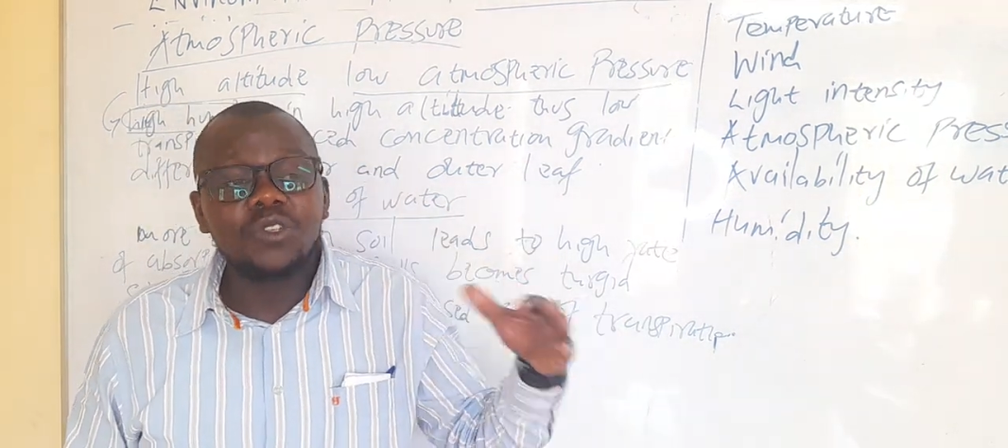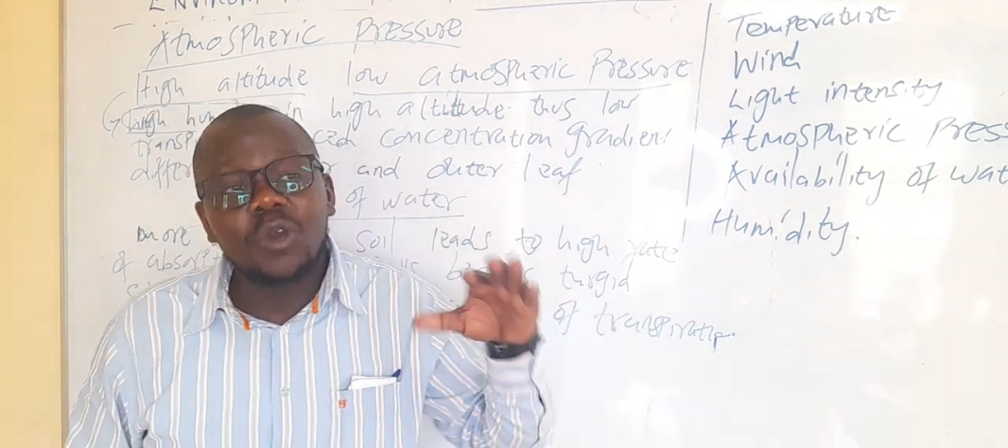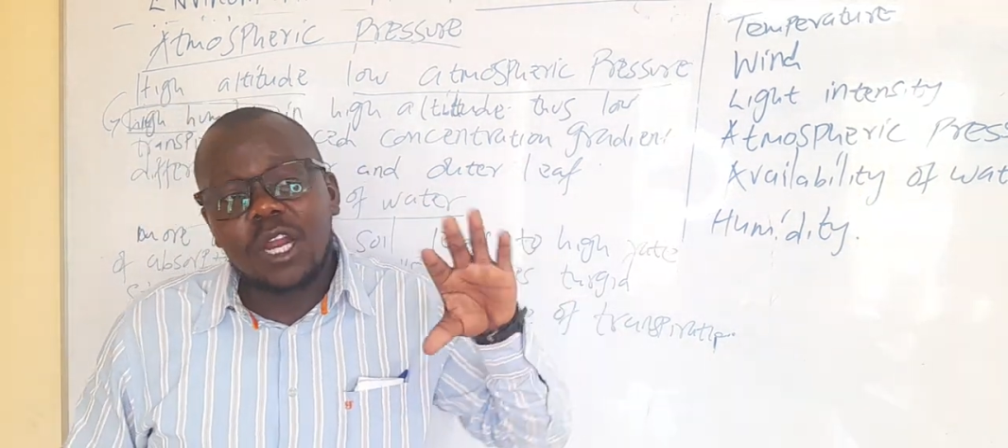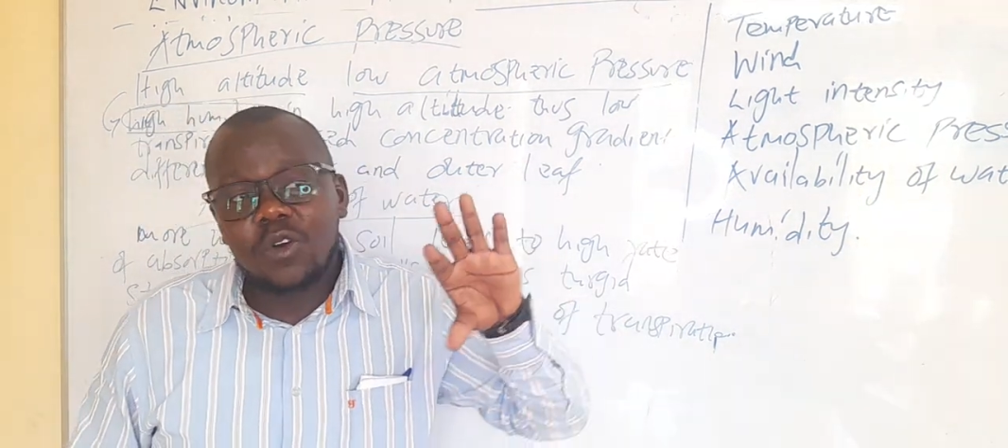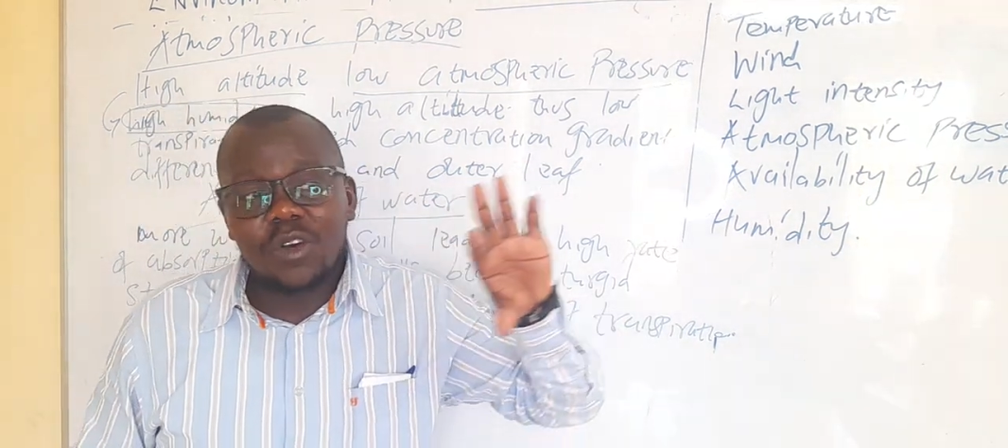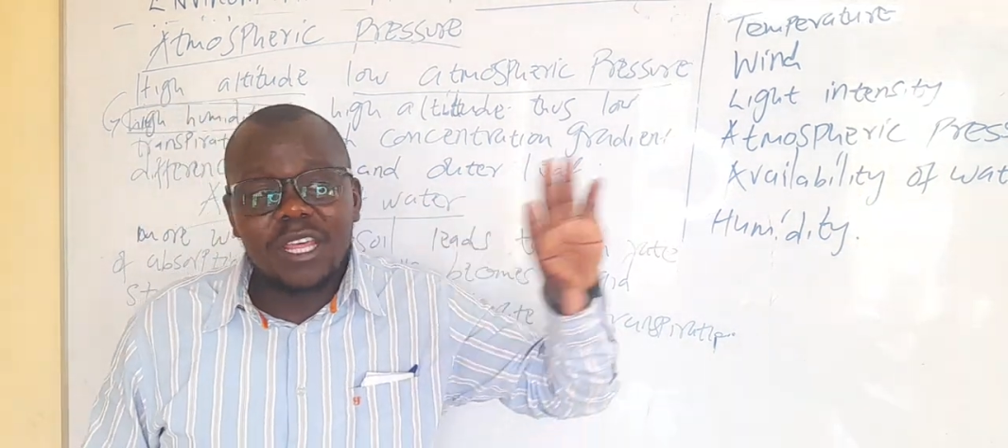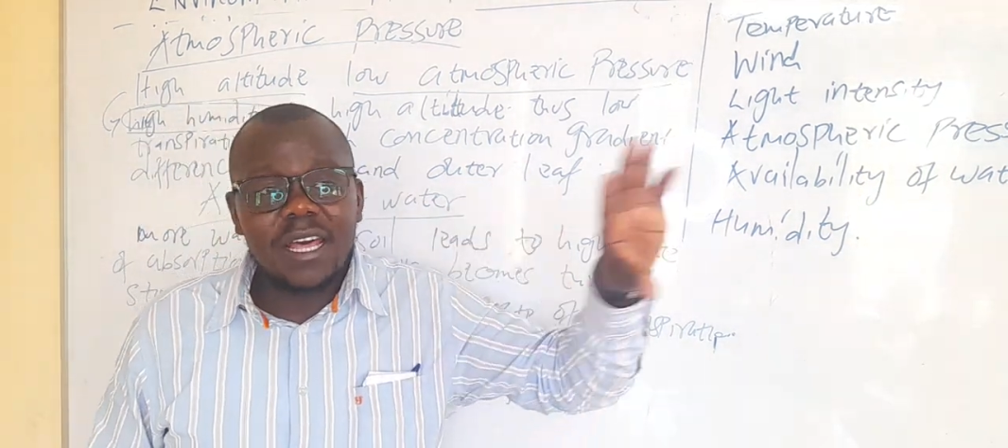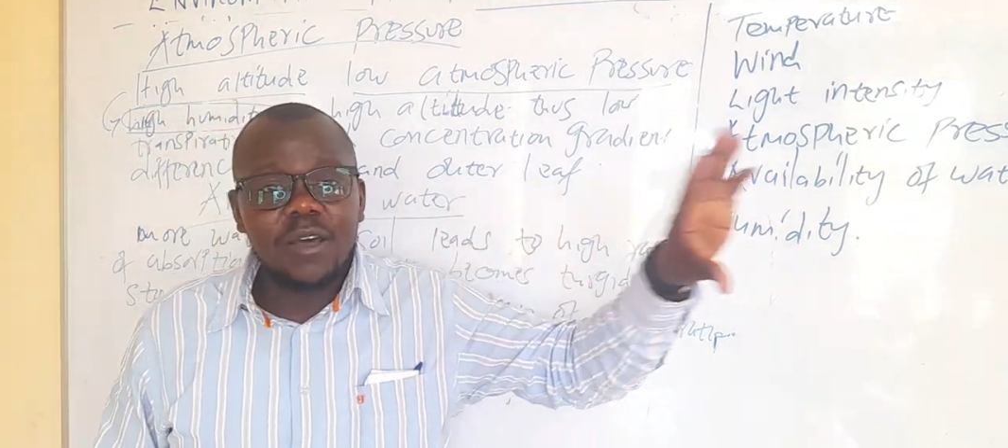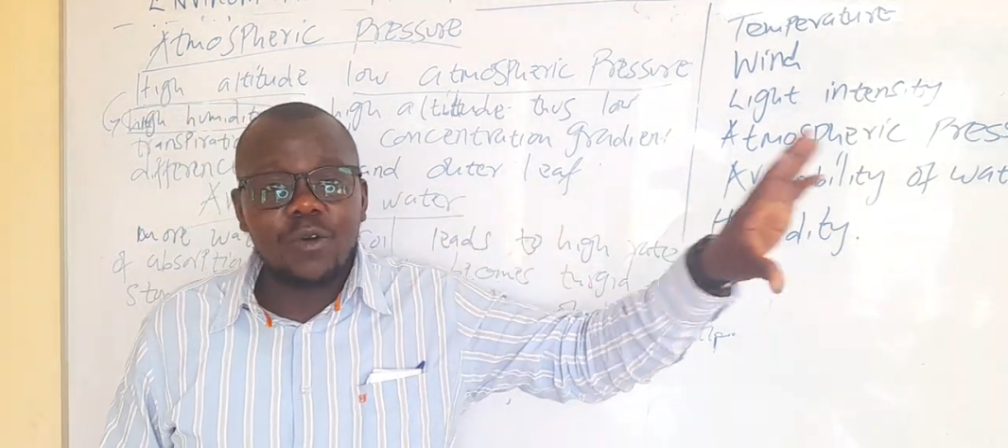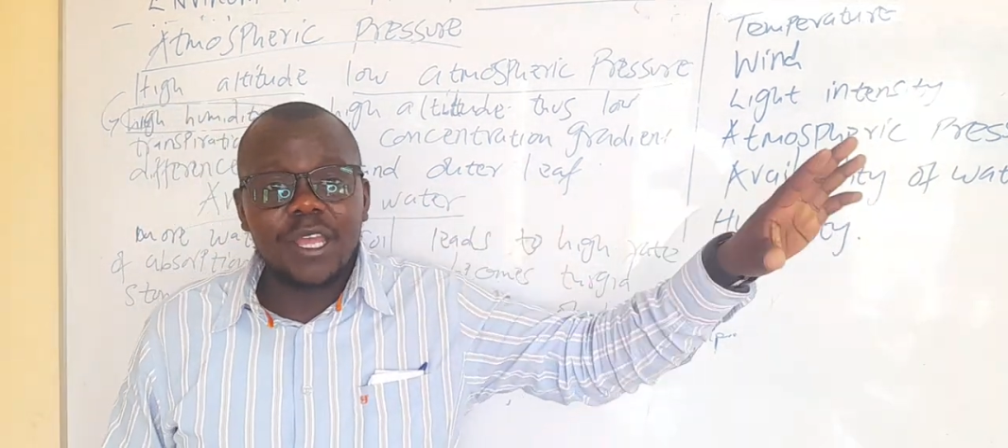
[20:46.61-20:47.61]
You can go the
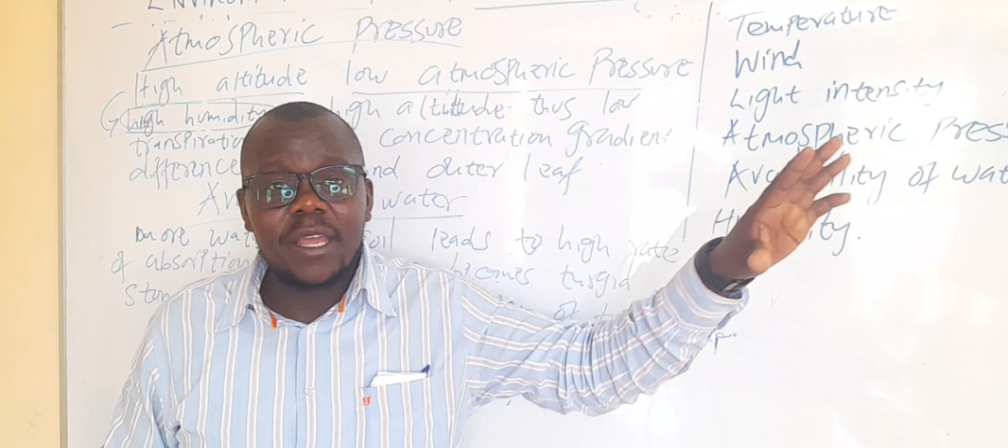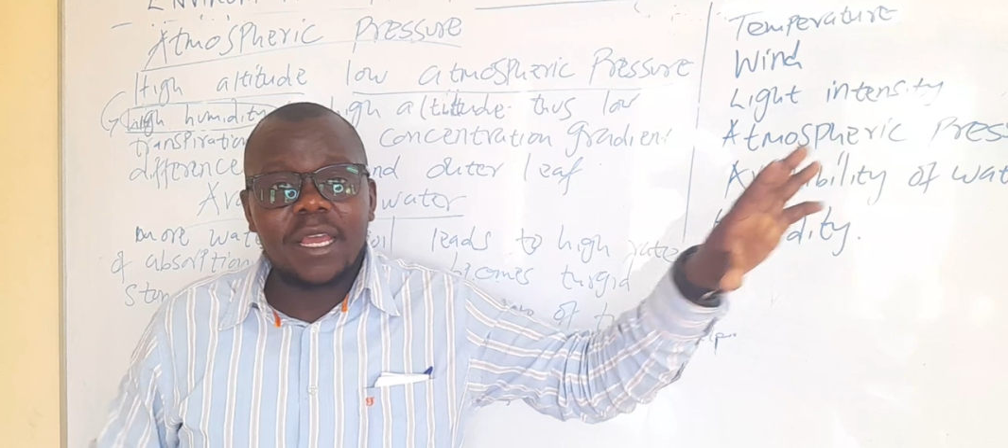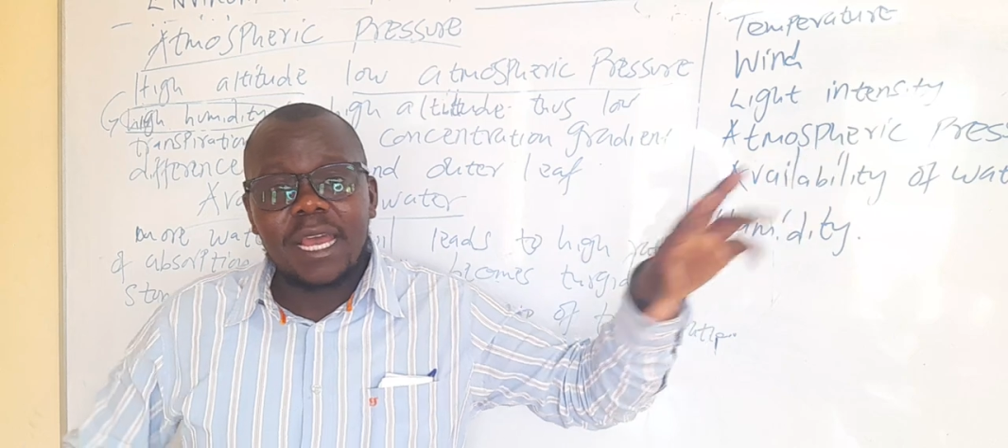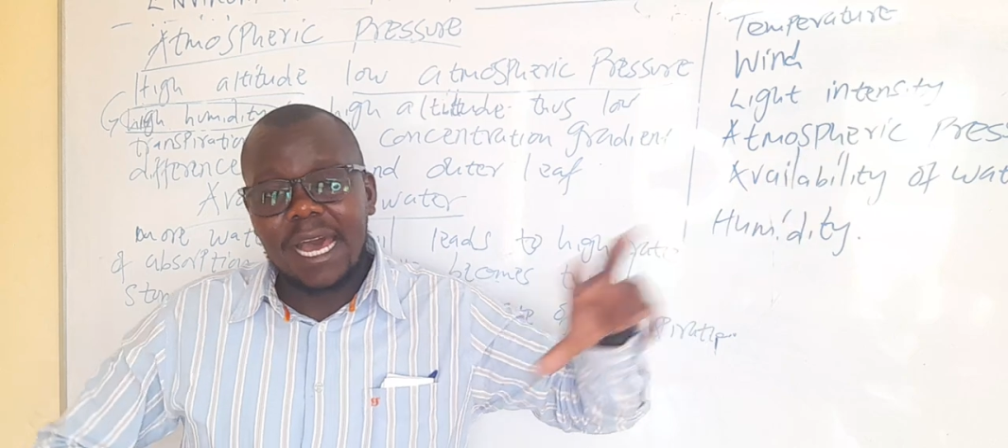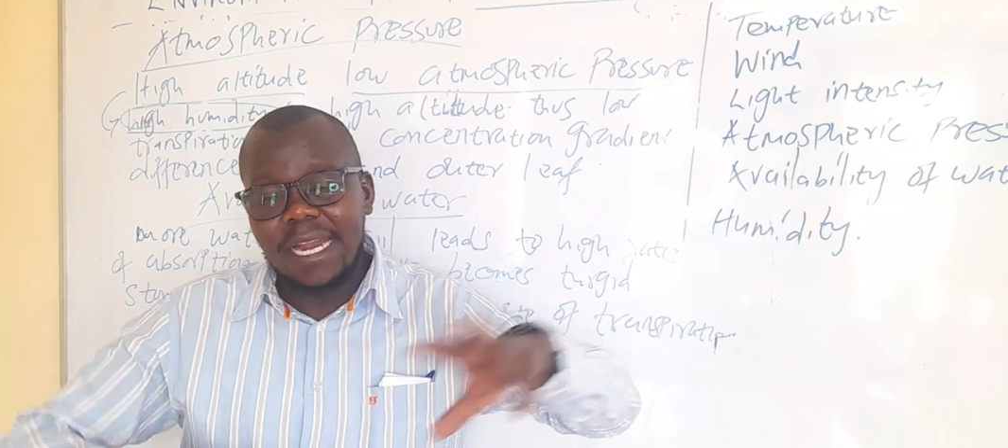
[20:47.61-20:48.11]
other way, a